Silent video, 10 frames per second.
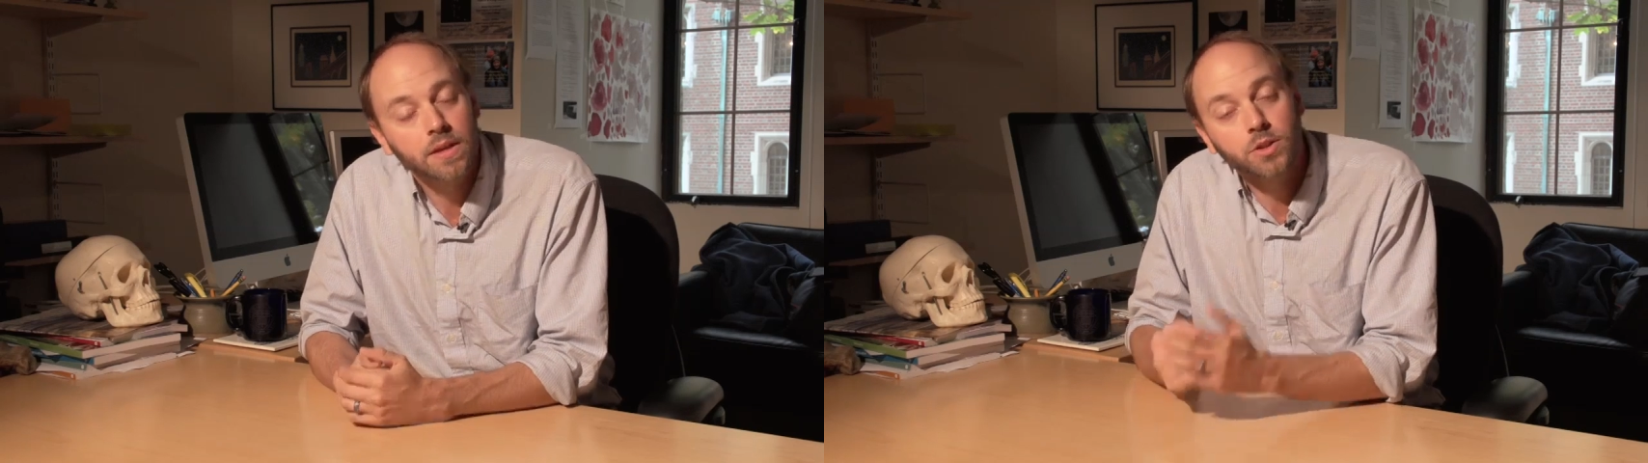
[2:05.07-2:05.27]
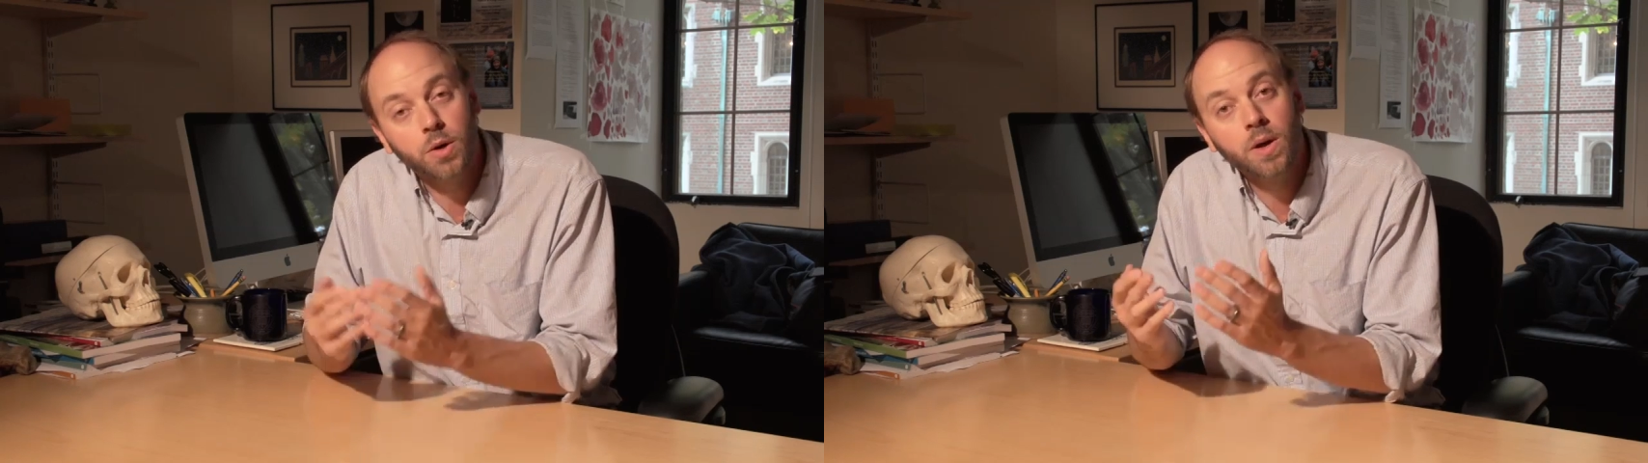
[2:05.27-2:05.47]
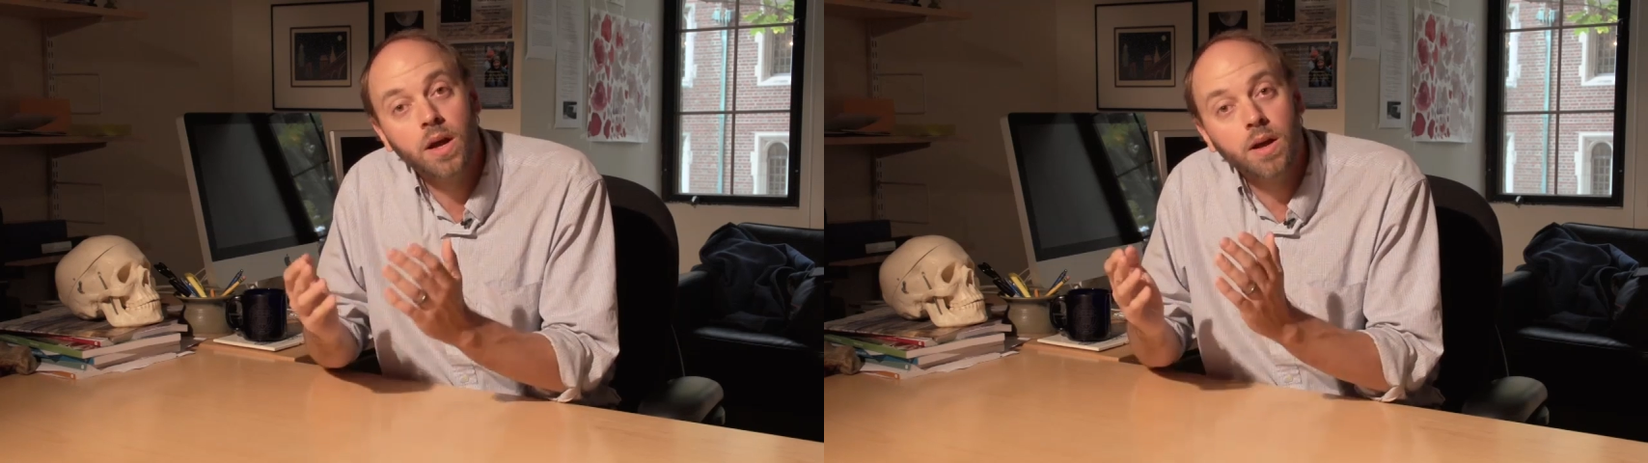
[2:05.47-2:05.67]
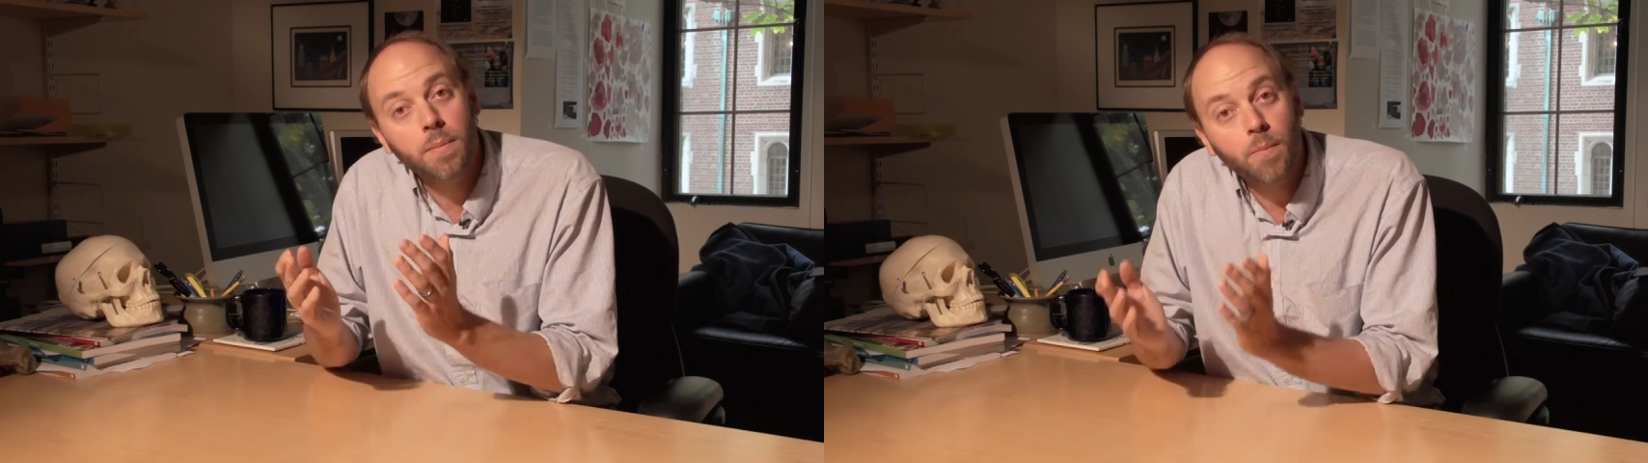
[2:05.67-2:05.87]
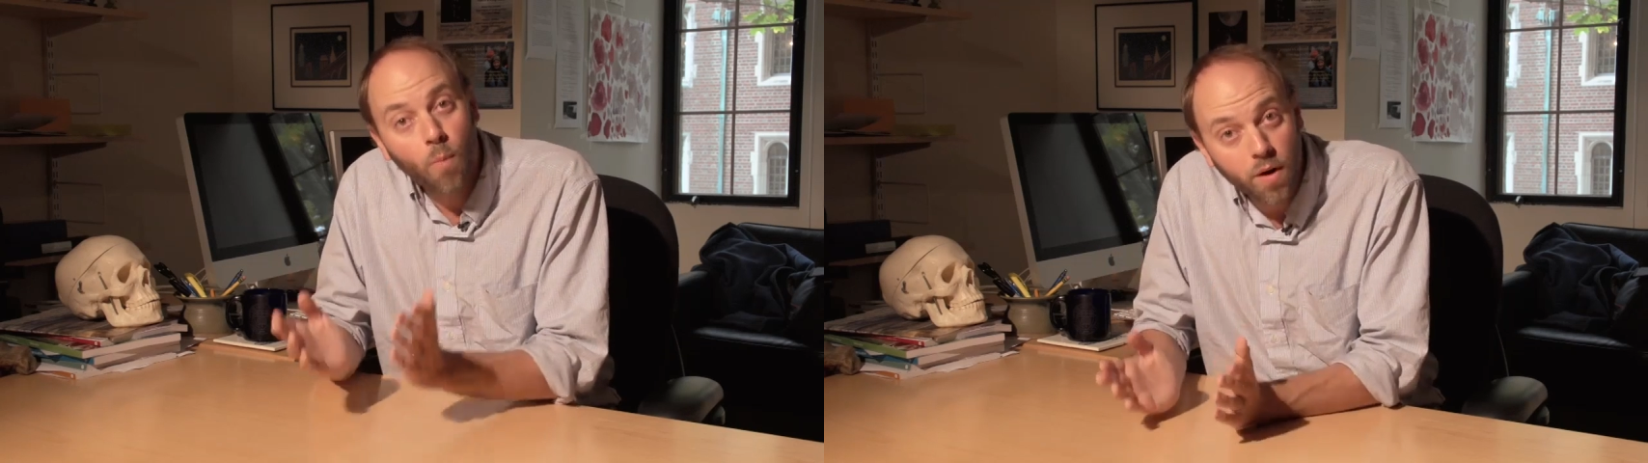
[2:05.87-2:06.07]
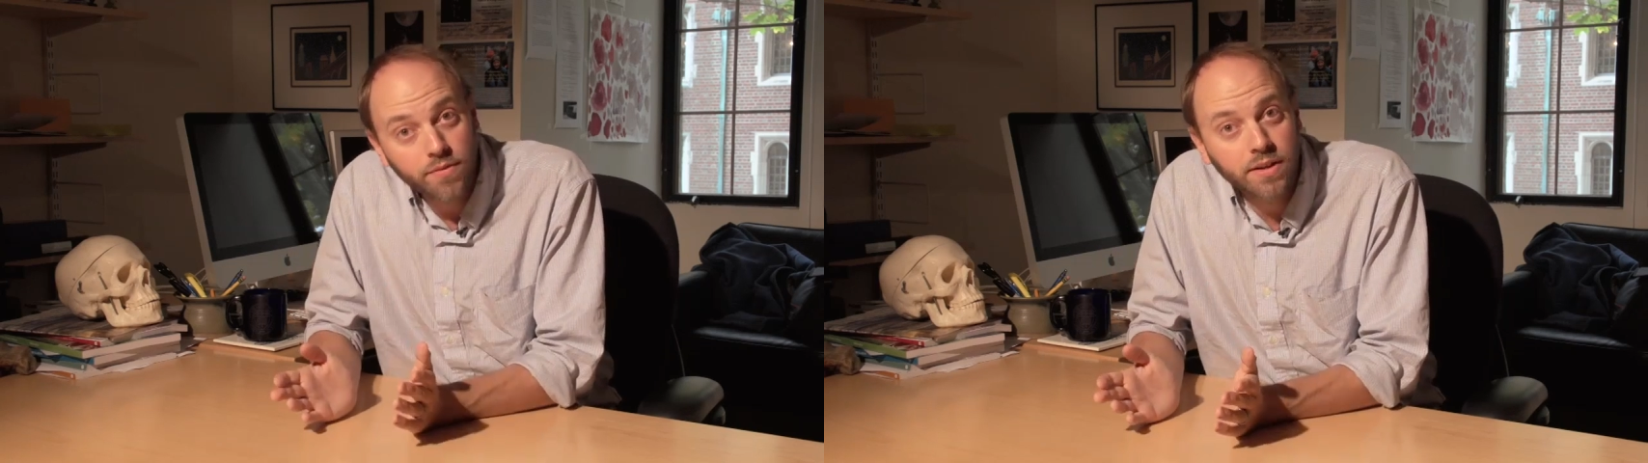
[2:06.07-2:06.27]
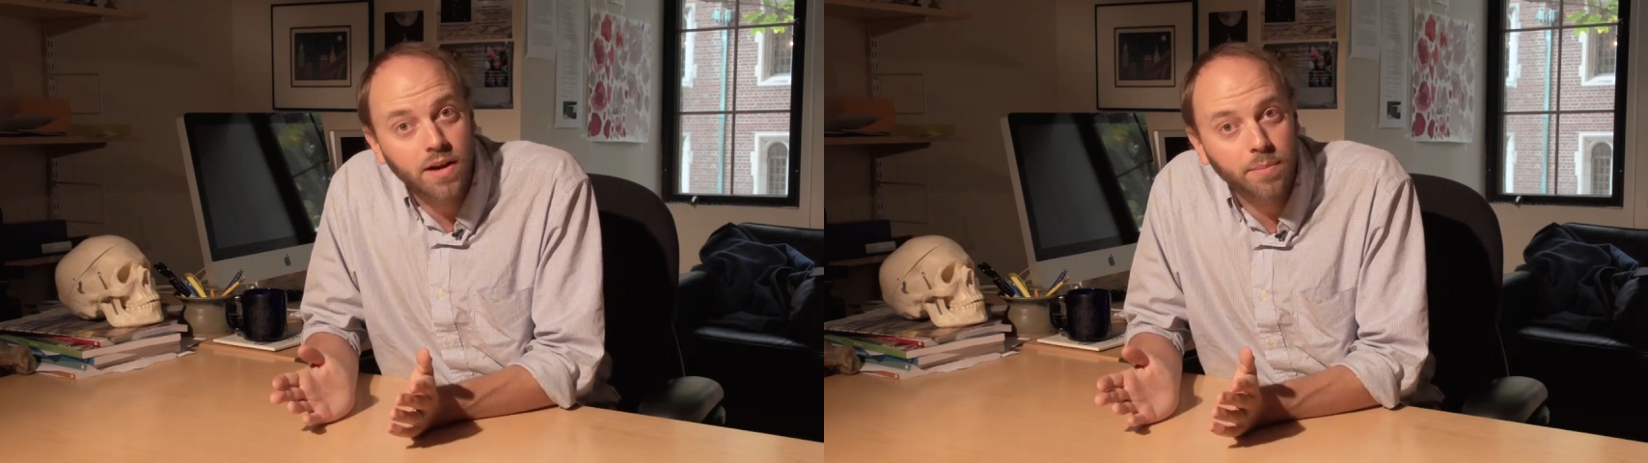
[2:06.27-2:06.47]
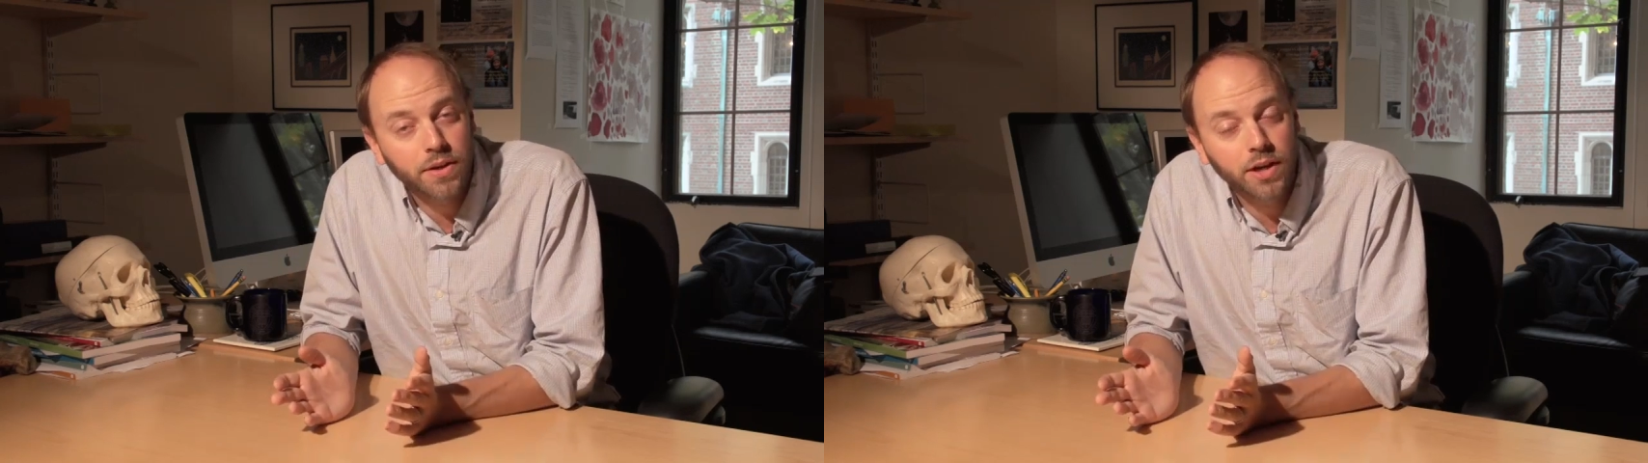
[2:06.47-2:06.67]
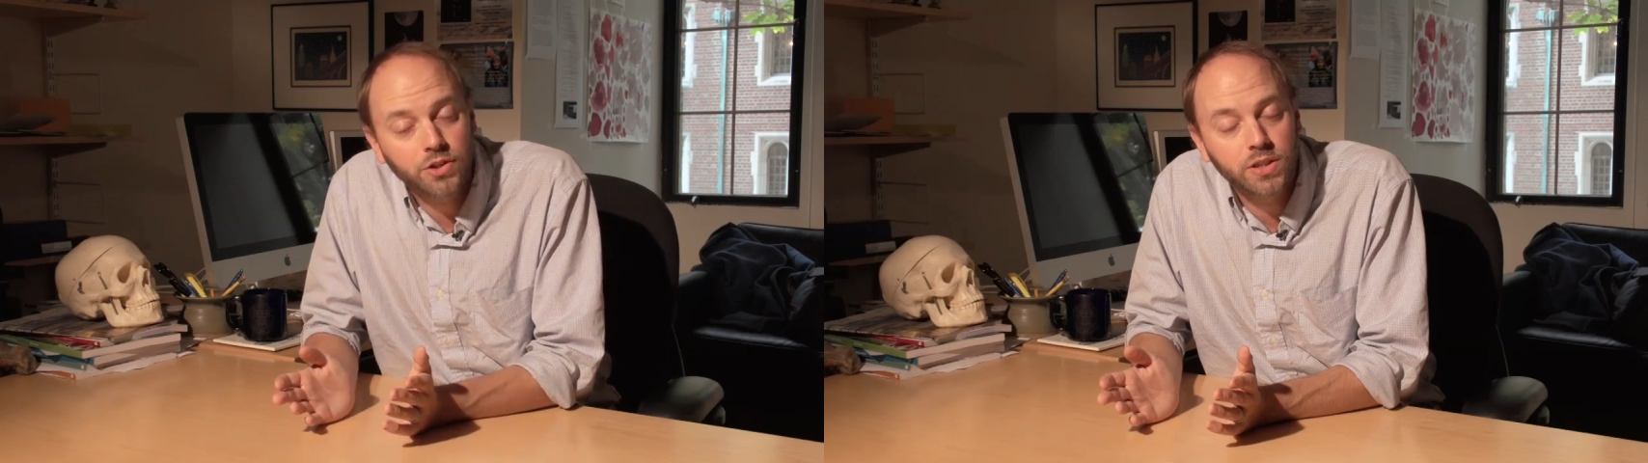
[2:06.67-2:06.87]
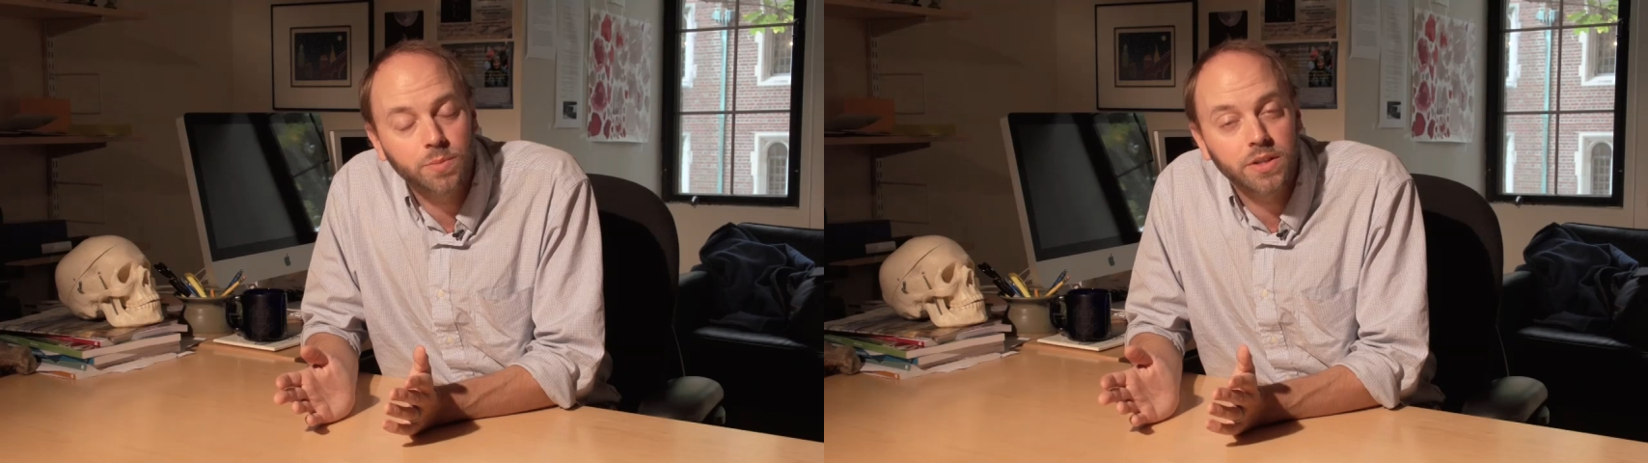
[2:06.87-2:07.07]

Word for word: So, one of the complications